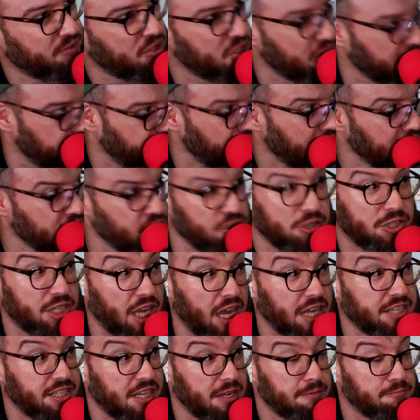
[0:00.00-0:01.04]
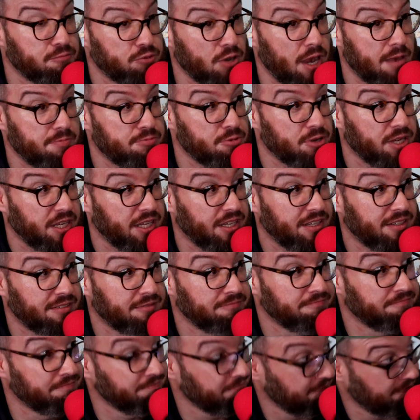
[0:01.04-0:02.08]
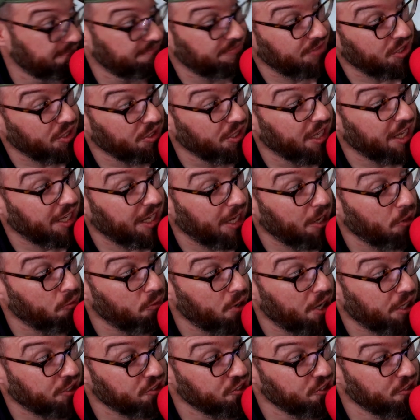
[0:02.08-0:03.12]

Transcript: Defend your goddamn property. You like Airwalk